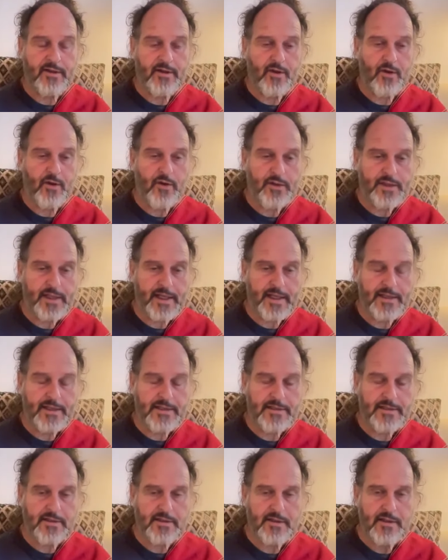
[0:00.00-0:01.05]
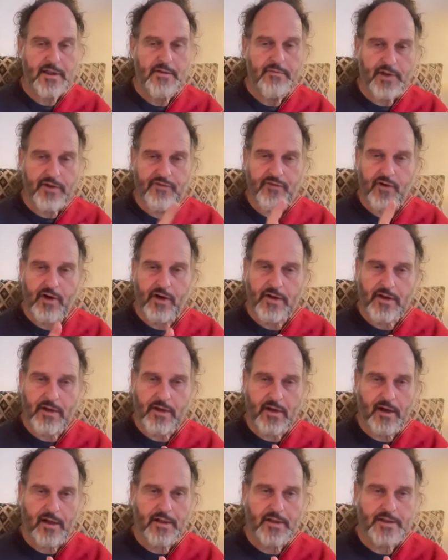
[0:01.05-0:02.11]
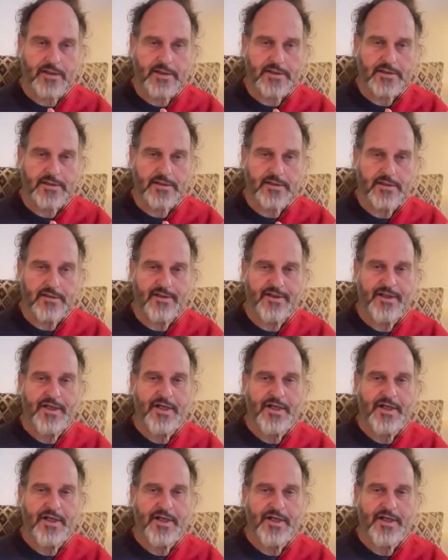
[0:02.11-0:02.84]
the old days, before the colonists,